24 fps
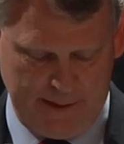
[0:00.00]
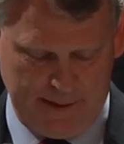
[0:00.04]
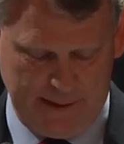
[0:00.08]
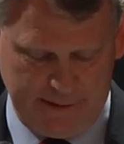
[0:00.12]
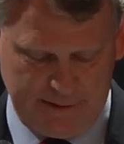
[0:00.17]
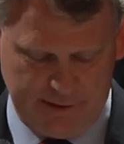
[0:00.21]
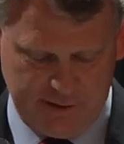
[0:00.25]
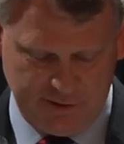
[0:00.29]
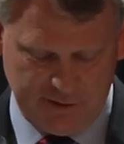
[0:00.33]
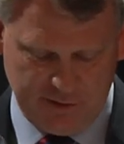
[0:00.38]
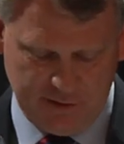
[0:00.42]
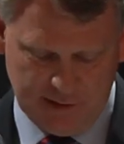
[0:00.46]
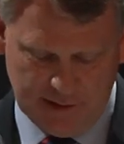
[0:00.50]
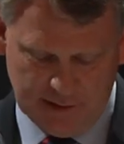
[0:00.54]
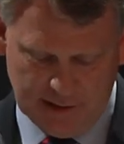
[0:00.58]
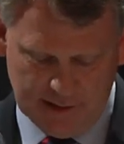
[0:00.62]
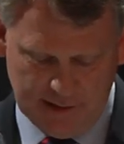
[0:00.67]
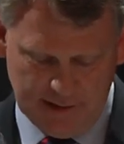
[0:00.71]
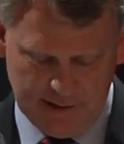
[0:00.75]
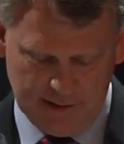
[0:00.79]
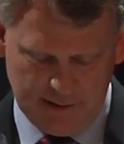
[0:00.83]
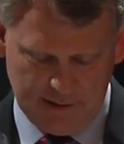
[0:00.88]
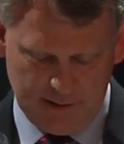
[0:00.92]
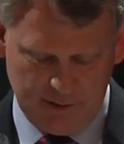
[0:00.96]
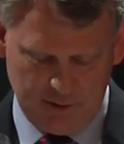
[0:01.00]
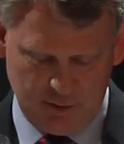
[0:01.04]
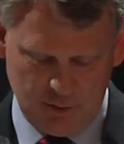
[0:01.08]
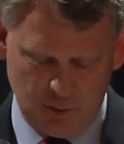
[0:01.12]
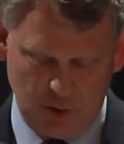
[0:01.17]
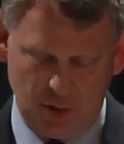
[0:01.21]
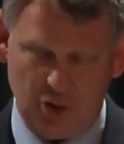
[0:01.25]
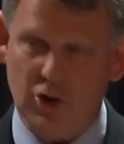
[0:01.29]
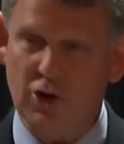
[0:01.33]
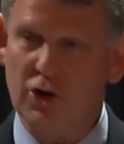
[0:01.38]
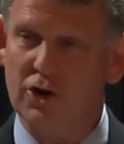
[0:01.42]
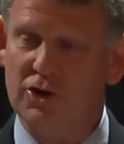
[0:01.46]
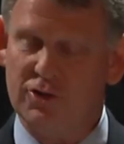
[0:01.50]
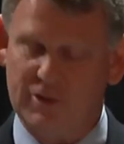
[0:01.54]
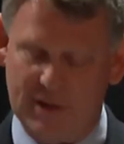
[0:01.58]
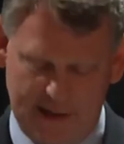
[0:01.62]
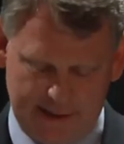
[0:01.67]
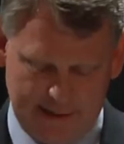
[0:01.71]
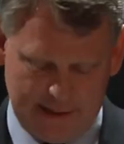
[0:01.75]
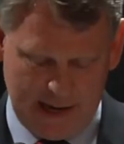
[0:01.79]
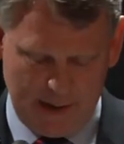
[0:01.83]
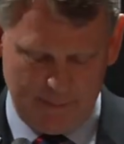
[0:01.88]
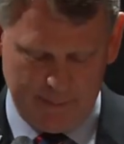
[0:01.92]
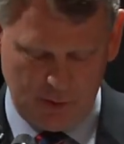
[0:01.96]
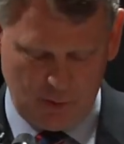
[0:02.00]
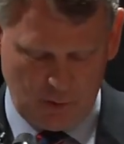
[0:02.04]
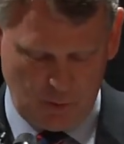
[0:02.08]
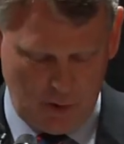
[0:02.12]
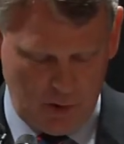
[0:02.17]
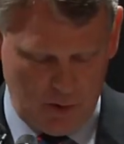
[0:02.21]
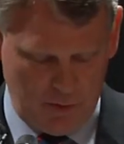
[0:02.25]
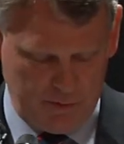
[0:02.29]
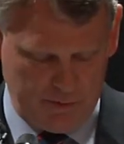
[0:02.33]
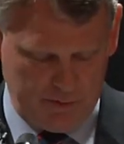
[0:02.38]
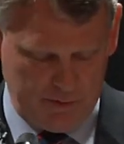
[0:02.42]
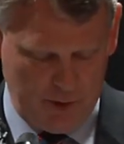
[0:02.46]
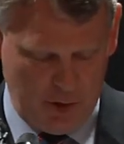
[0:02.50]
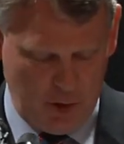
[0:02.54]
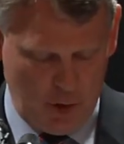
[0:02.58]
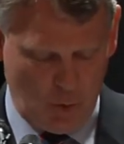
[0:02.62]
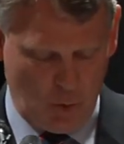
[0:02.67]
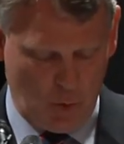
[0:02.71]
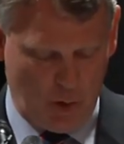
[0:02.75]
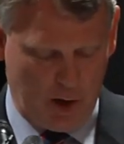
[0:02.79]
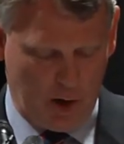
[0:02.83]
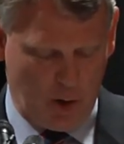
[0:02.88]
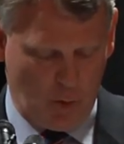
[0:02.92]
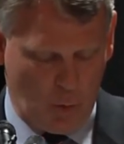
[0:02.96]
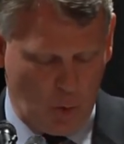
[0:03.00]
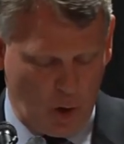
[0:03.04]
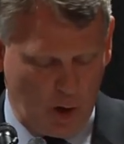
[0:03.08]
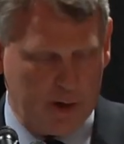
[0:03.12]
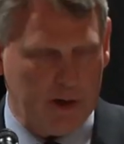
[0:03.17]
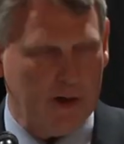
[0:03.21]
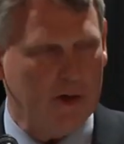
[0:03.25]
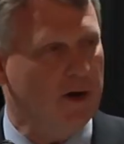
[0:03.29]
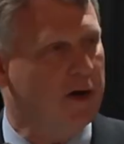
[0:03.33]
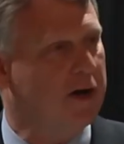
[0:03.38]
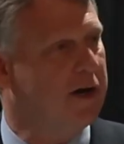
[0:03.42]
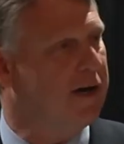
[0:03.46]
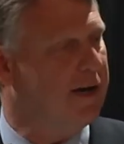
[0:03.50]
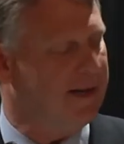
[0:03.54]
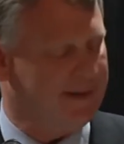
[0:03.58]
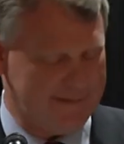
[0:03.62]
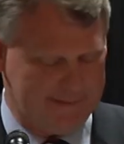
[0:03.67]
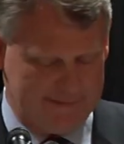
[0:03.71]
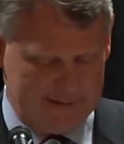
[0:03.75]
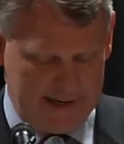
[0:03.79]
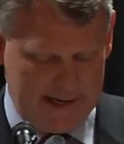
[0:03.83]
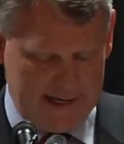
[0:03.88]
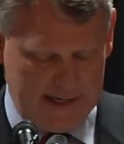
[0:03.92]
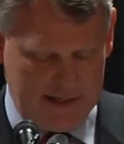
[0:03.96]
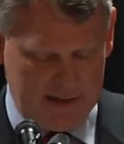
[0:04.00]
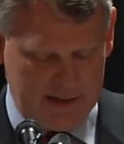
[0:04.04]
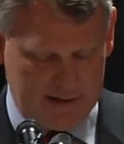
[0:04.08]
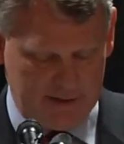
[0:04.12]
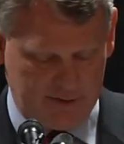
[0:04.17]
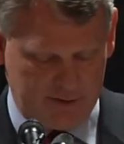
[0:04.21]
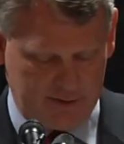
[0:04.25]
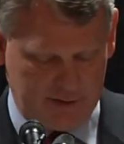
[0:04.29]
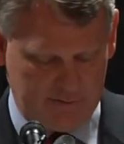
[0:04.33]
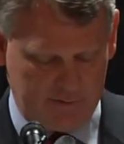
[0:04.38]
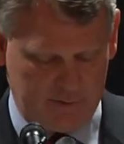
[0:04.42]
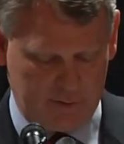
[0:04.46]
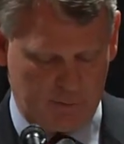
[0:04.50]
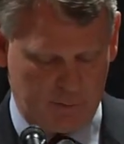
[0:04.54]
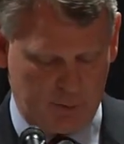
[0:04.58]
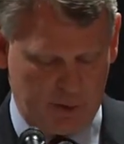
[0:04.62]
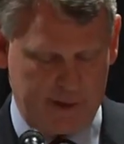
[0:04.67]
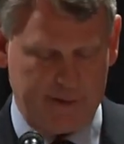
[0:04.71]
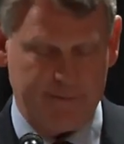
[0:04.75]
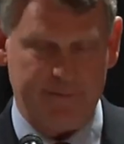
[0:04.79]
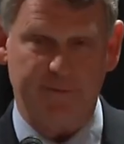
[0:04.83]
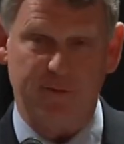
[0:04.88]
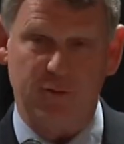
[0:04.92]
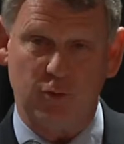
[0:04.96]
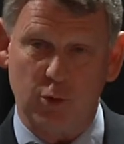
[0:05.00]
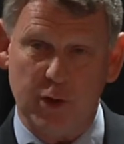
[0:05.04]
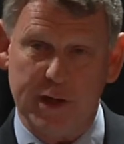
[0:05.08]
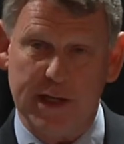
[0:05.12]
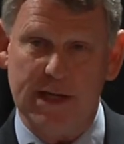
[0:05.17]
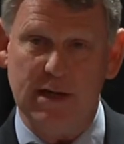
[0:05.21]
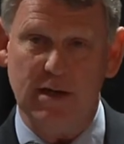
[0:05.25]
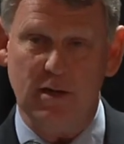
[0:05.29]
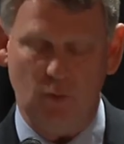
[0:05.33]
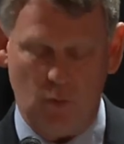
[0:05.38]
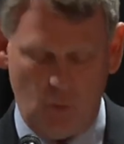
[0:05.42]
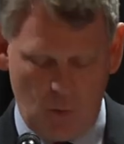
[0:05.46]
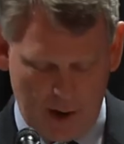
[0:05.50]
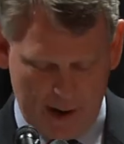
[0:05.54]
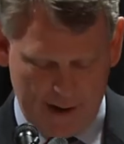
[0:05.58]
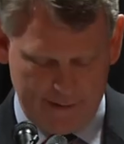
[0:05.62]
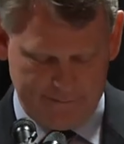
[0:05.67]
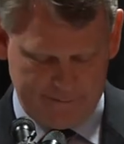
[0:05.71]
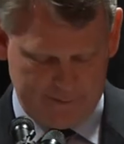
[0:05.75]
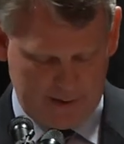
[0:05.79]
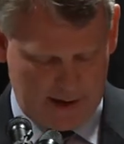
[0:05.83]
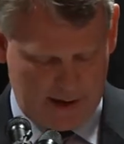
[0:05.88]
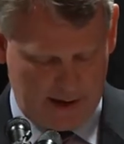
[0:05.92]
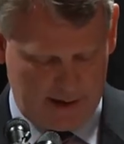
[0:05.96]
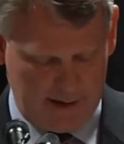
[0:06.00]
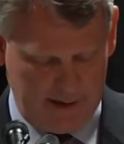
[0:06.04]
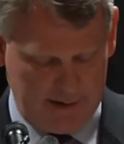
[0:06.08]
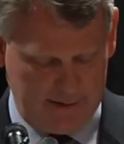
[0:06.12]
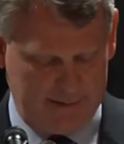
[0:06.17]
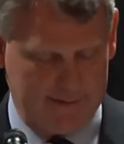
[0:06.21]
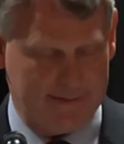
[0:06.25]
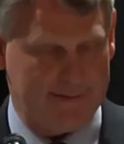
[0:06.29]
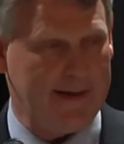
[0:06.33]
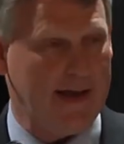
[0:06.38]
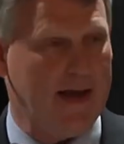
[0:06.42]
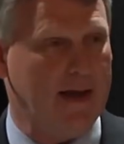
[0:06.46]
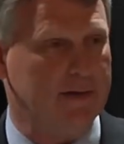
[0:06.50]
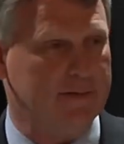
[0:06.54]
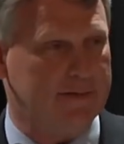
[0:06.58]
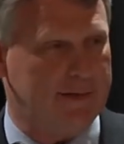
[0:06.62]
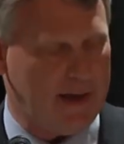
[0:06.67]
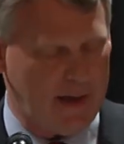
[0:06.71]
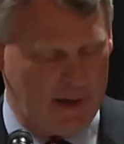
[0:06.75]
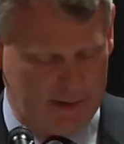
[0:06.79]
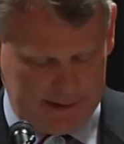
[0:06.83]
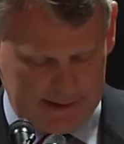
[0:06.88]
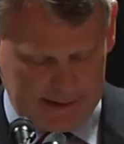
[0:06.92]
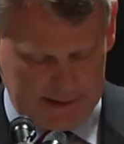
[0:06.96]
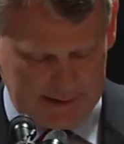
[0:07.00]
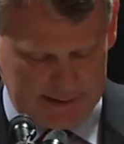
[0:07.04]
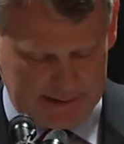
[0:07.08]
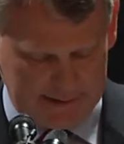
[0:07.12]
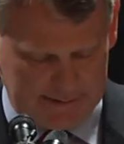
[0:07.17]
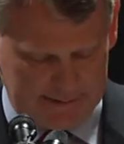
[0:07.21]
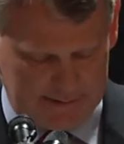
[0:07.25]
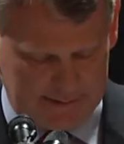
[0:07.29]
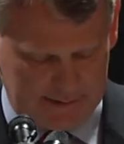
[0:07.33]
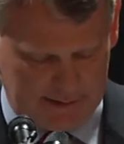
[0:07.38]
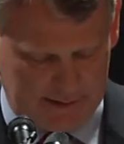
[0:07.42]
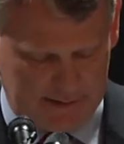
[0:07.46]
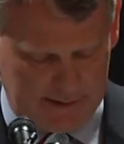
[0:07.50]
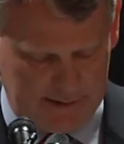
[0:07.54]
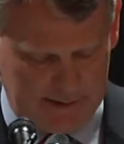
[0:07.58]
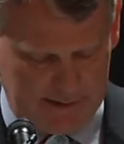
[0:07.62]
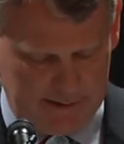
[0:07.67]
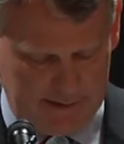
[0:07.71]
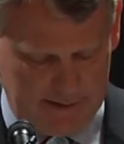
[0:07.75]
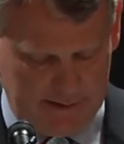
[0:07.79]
Additionally, to encourage economic growth, we are working on an exciting initiative to bring free Wi-Fi to downtown Ellicott City.